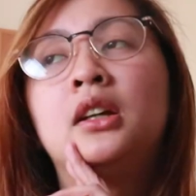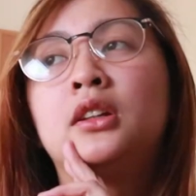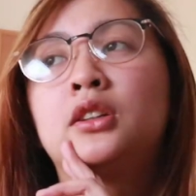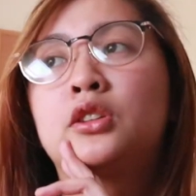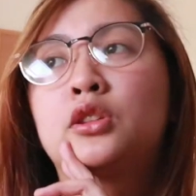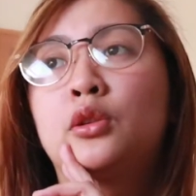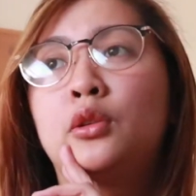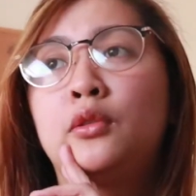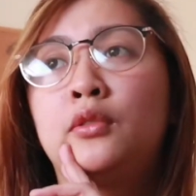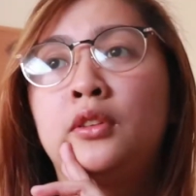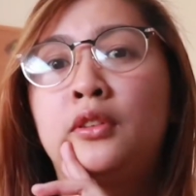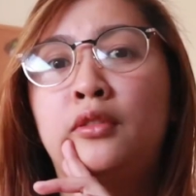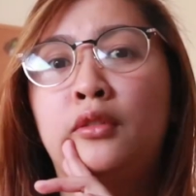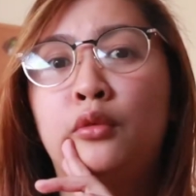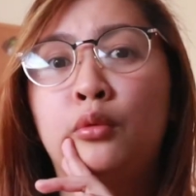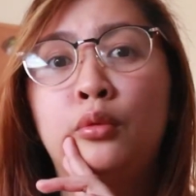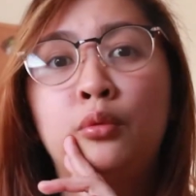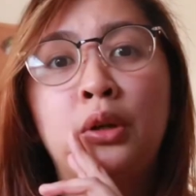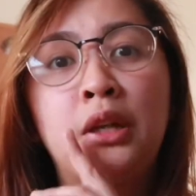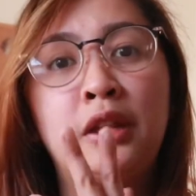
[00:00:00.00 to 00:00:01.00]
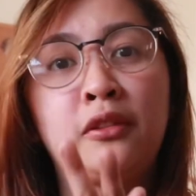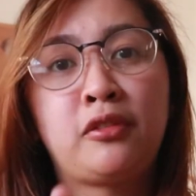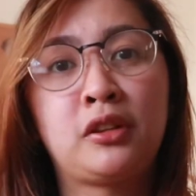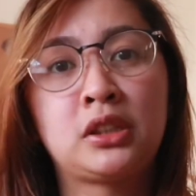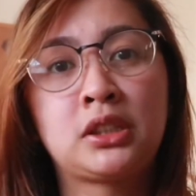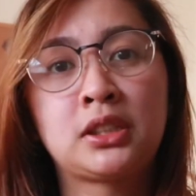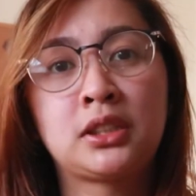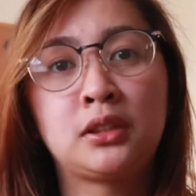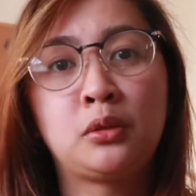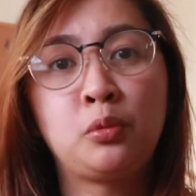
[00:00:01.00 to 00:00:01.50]
So if
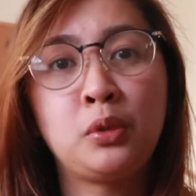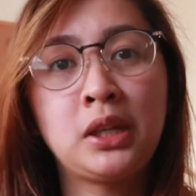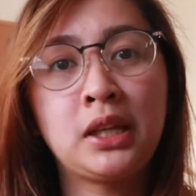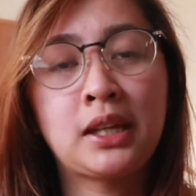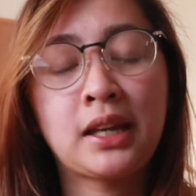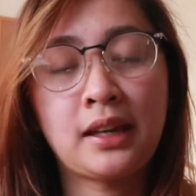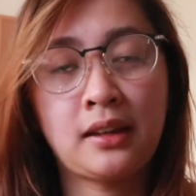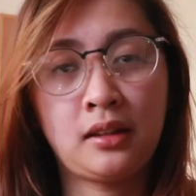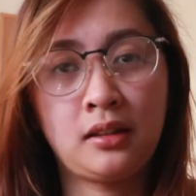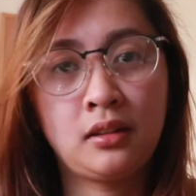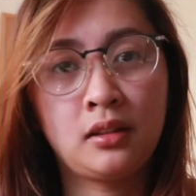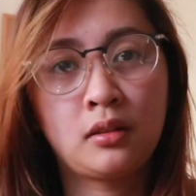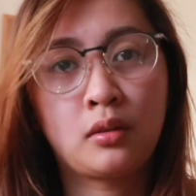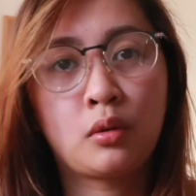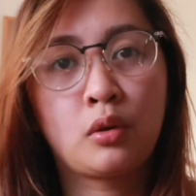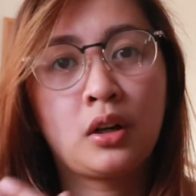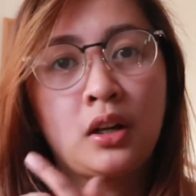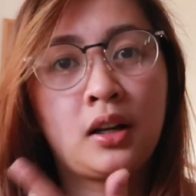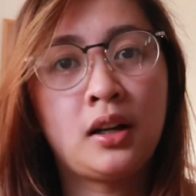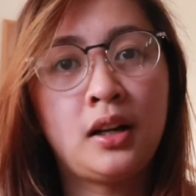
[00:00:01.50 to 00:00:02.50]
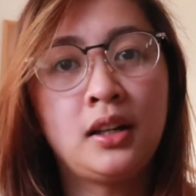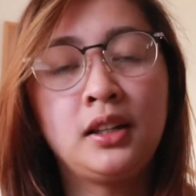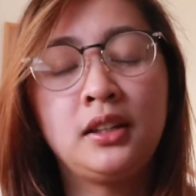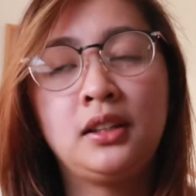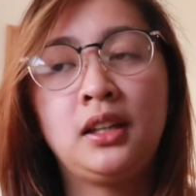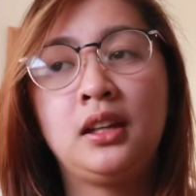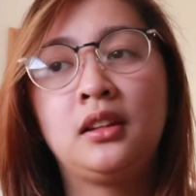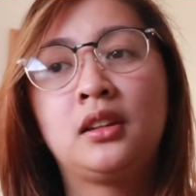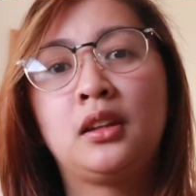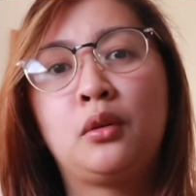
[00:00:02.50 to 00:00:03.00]
it's the weekend or a
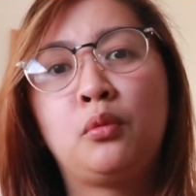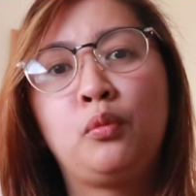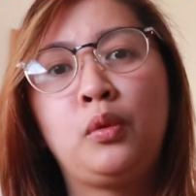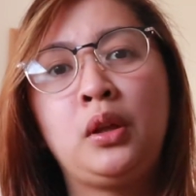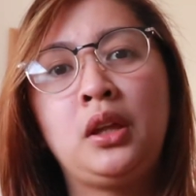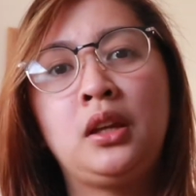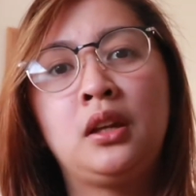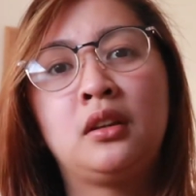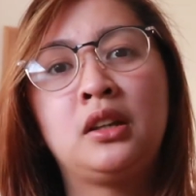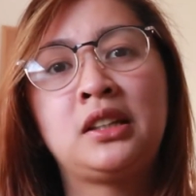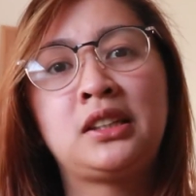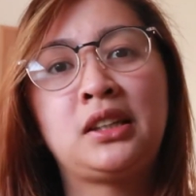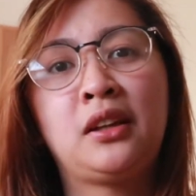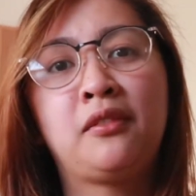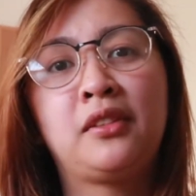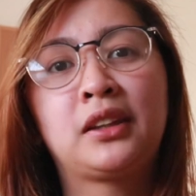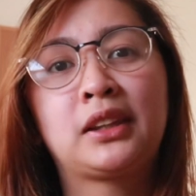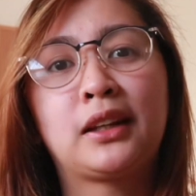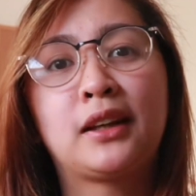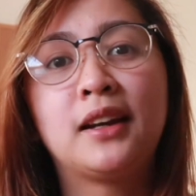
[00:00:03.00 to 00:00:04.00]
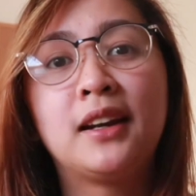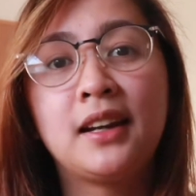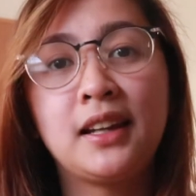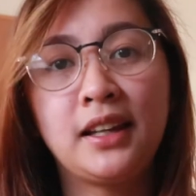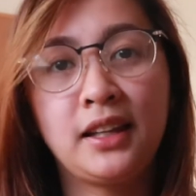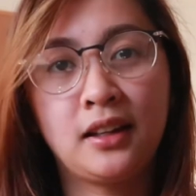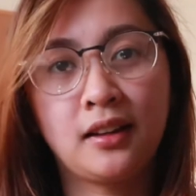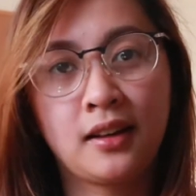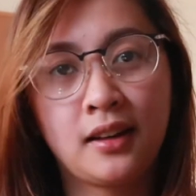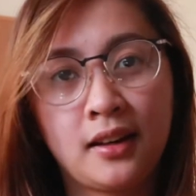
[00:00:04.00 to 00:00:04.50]
holiday, then we receive it
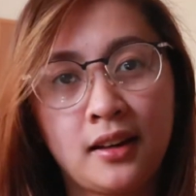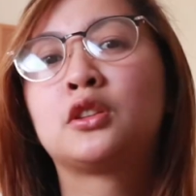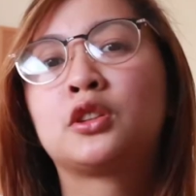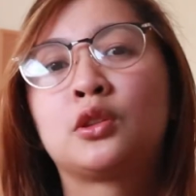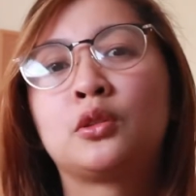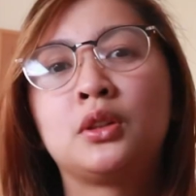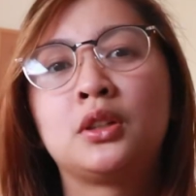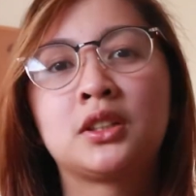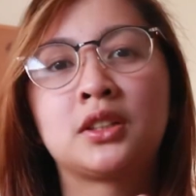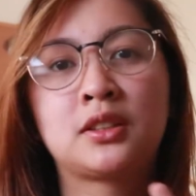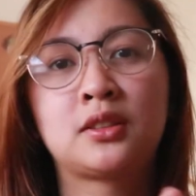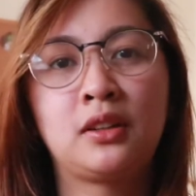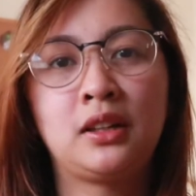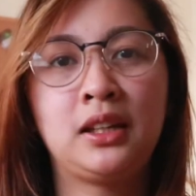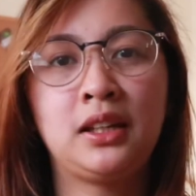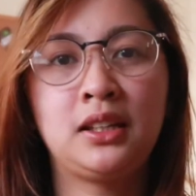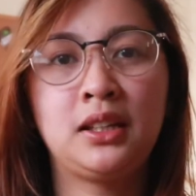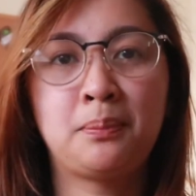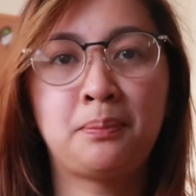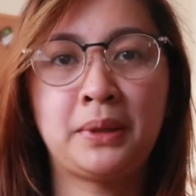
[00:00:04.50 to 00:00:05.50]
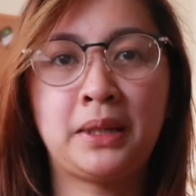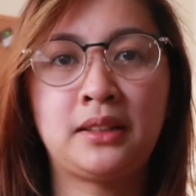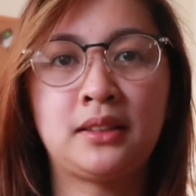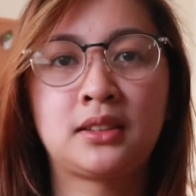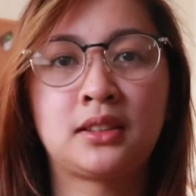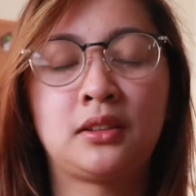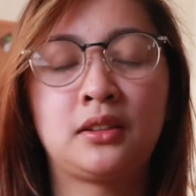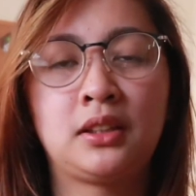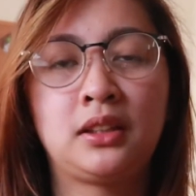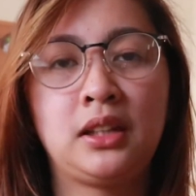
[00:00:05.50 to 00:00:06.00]
earlier. So it just really
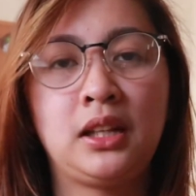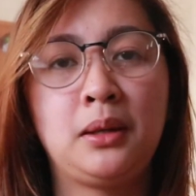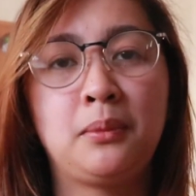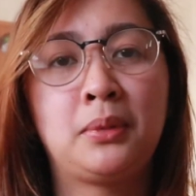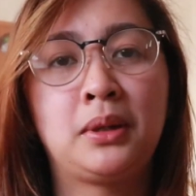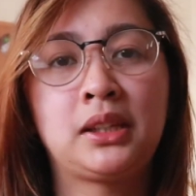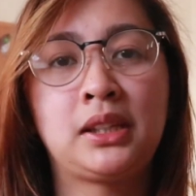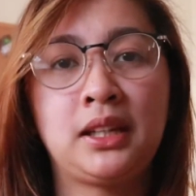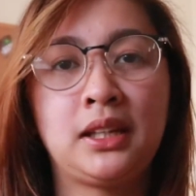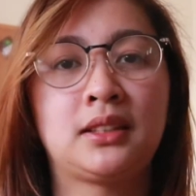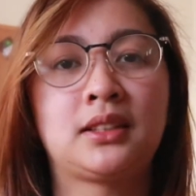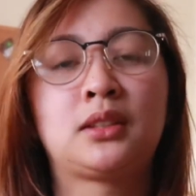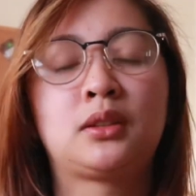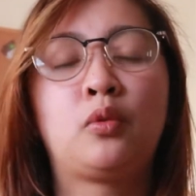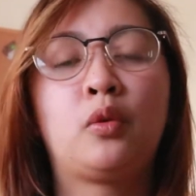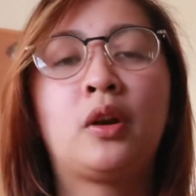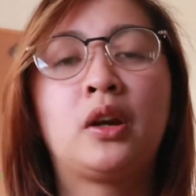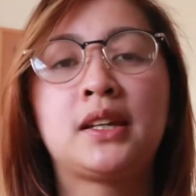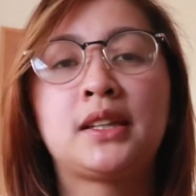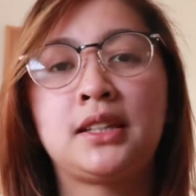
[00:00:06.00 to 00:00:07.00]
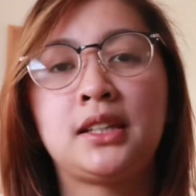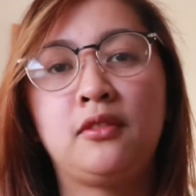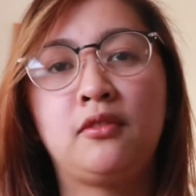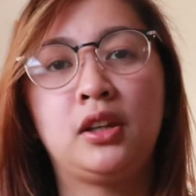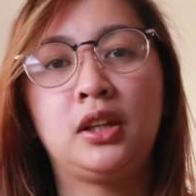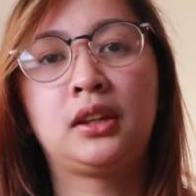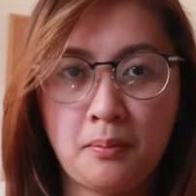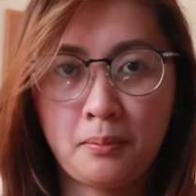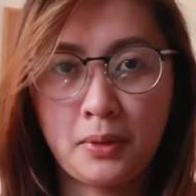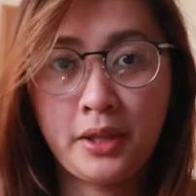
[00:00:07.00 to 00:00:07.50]
depends on the day. But yes, we receive
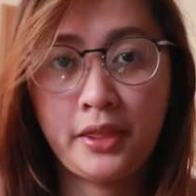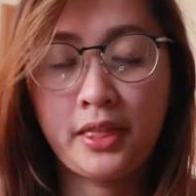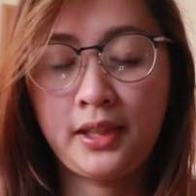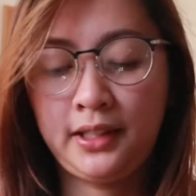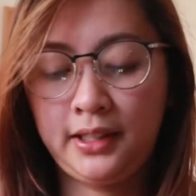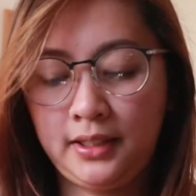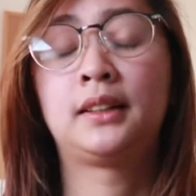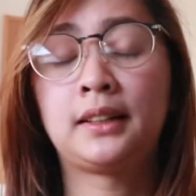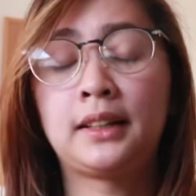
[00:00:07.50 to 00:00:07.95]
it monthly.